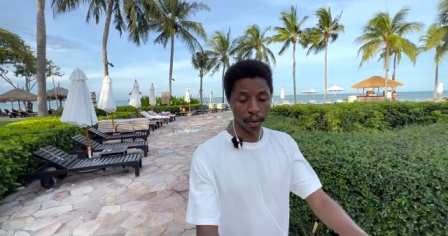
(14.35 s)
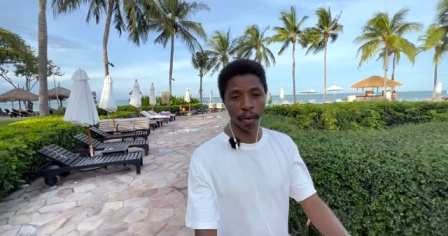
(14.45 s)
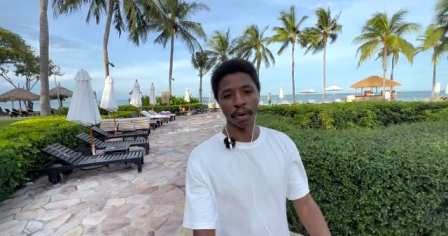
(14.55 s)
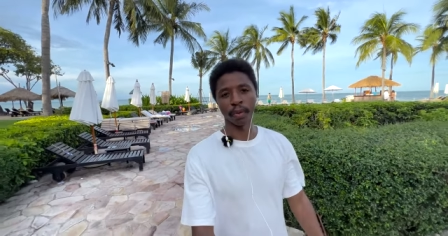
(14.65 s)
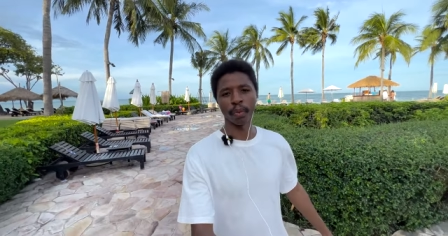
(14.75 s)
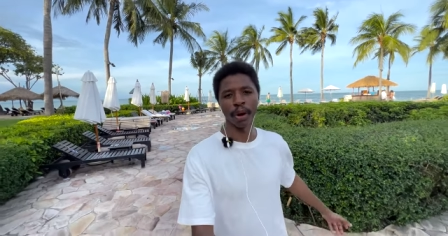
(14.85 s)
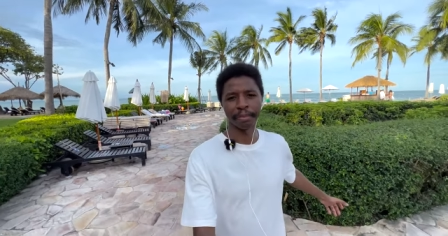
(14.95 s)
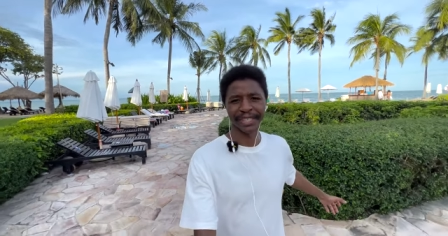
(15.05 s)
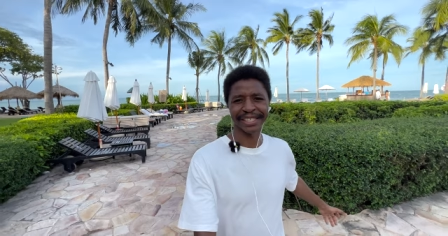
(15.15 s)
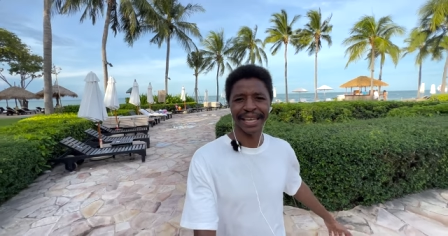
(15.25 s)
or where
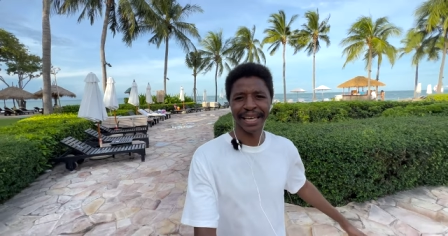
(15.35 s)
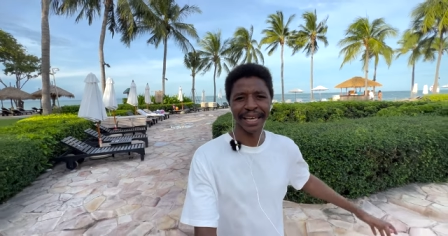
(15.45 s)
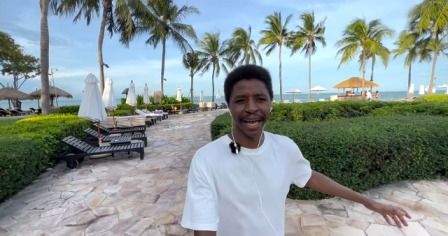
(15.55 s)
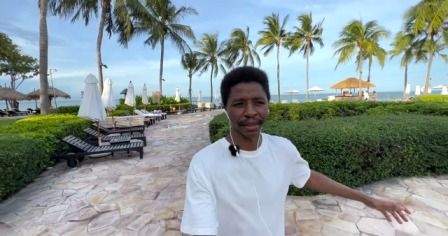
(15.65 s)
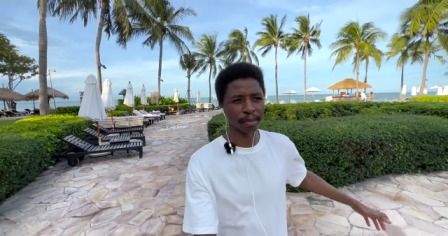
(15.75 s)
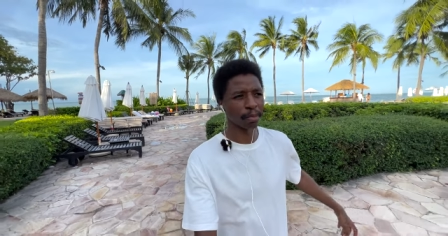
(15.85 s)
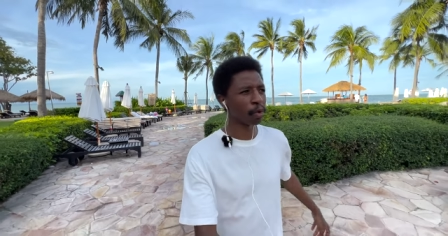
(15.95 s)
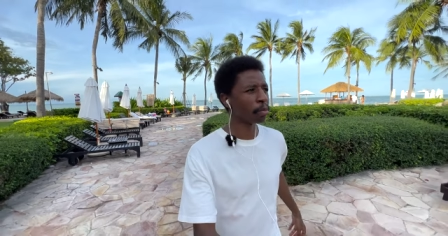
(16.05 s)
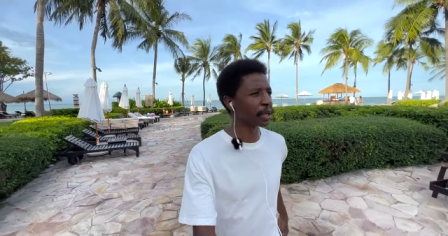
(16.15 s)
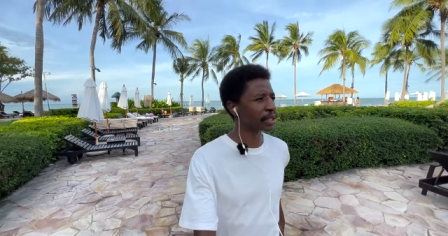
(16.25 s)
I'm staying at the
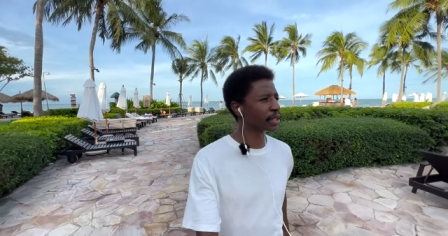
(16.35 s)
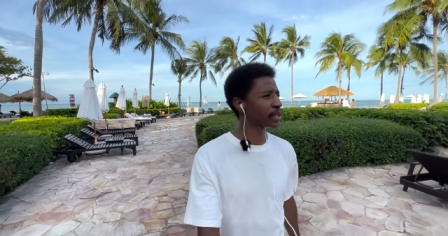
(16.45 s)
moment,